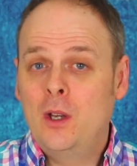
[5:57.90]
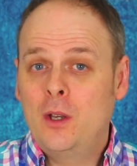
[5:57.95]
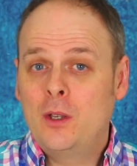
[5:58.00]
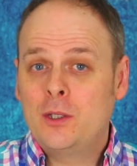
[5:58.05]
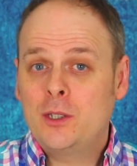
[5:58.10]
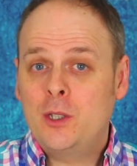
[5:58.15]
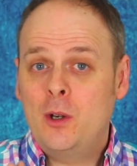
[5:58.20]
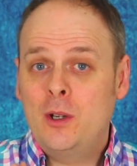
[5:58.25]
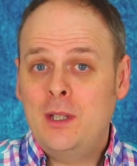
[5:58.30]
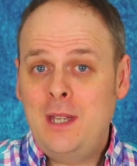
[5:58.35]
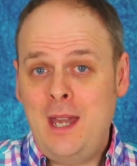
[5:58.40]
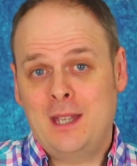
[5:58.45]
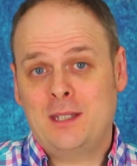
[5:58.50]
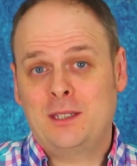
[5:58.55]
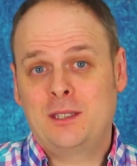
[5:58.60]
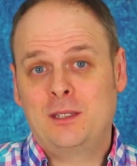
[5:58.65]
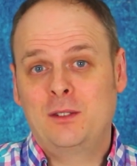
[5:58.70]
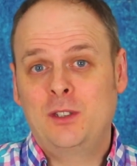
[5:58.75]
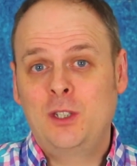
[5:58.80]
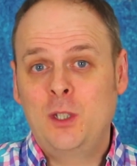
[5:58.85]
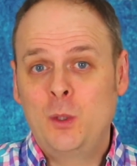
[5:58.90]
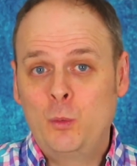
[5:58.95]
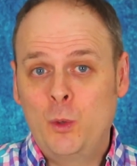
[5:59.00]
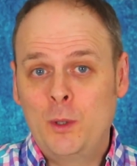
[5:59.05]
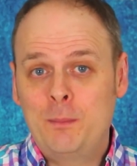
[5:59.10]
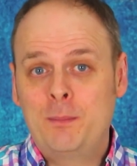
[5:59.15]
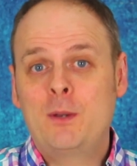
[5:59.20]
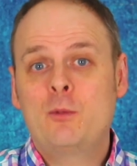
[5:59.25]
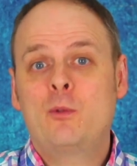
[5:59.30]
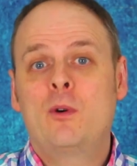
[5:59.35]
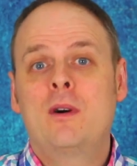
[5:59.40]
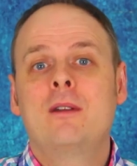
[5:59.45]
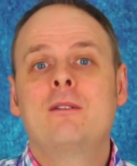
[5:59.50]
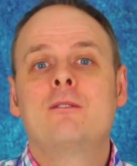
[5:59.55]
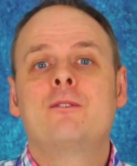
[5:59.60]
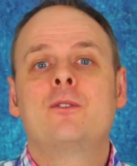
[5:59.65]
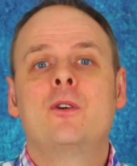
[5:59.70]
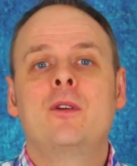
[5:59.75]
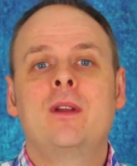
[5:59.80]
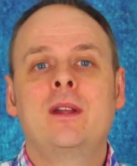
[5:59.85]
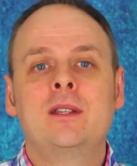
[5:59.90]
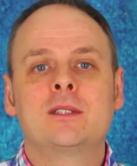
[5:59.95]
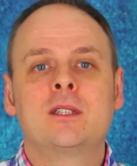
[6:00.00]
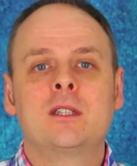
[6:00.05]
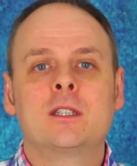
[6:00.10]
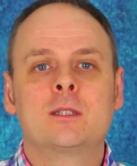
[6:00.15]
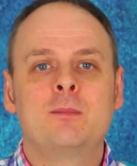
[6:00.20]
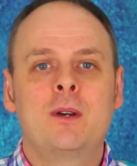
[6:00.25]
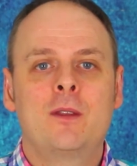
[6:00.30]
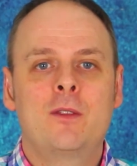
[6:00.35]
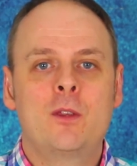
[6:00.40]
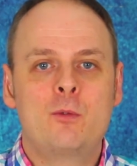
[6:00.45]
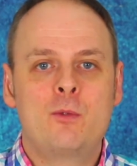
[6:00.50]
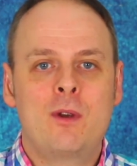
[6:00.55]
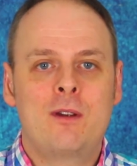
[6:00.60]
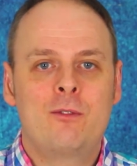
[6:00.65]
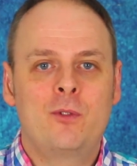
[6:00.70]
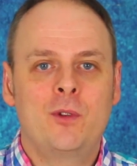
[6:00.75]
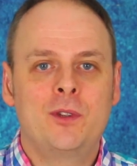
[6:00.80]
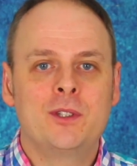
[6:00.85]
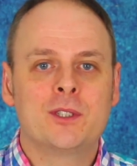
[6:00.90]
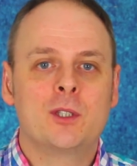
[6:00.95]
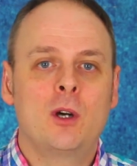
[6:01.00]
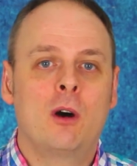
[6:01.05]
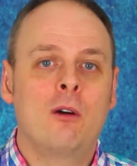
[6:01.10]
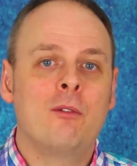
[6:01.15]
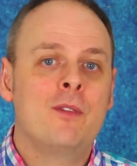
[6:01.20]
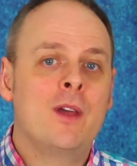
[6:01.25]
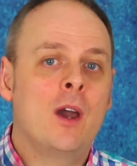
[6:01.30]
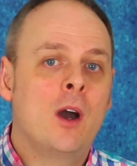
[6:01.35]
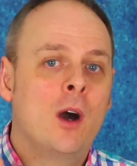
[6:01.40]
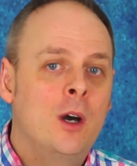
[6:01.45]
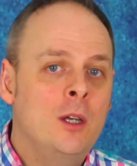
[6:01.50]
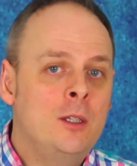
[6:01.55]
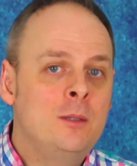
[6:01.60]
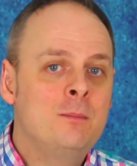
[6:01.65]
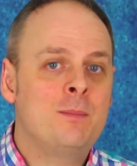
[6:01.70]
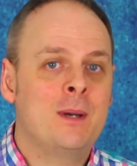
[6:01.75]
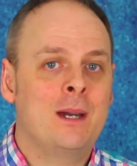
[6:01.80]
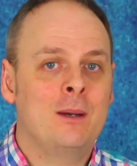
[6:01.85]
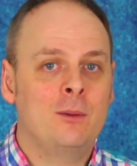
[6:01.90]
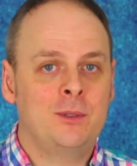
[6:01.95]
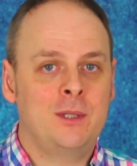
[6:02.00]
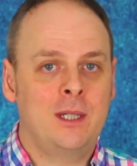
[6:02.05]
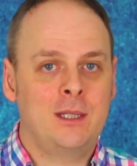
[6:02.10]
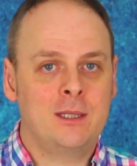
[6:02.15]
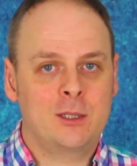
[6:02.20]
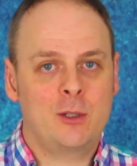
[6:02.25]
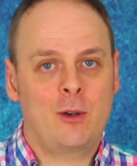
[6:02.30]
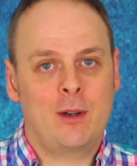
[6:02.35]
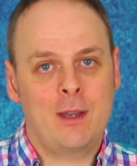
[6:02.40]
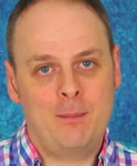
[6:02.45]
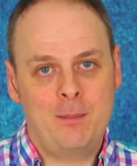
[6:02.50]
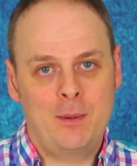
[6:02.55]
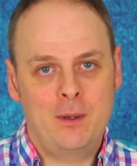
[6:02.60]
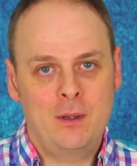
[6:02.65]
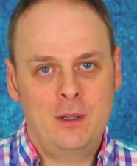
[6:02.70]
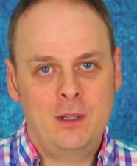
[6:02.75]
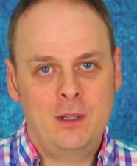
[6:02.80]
So yes, you would be right for an instance method reference of the unbounded type,